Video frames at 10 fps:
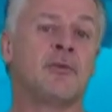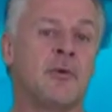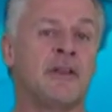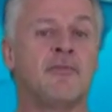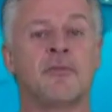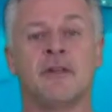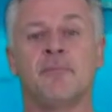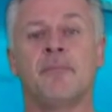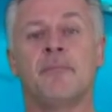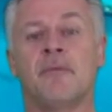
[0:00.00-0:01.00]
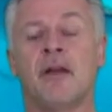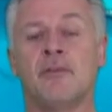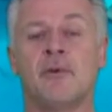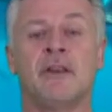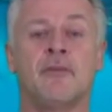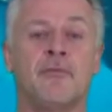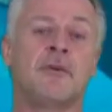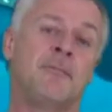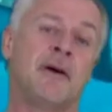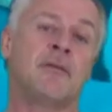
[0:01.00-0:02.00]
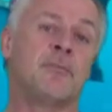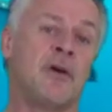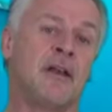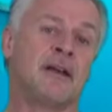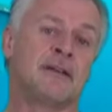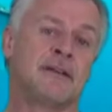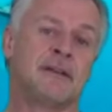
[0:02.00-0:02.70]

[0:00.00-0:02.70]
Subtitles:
20 to 40 pound product.